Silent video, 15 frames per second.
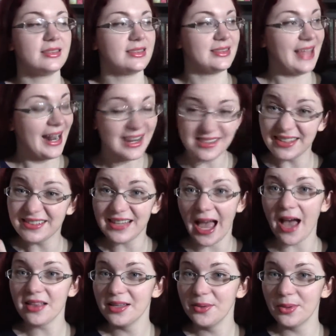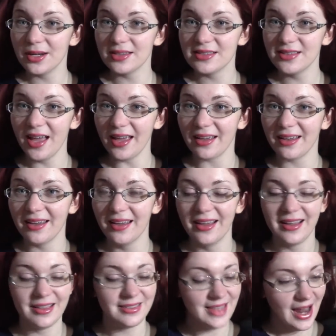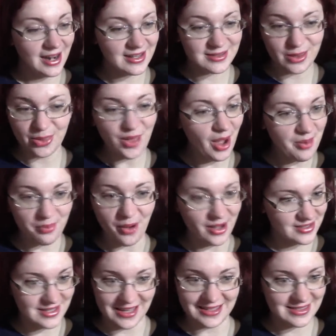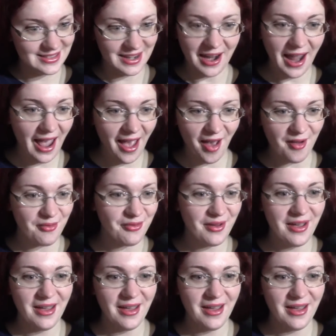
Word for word: That is exactly what it's like. That is the thought process that I have.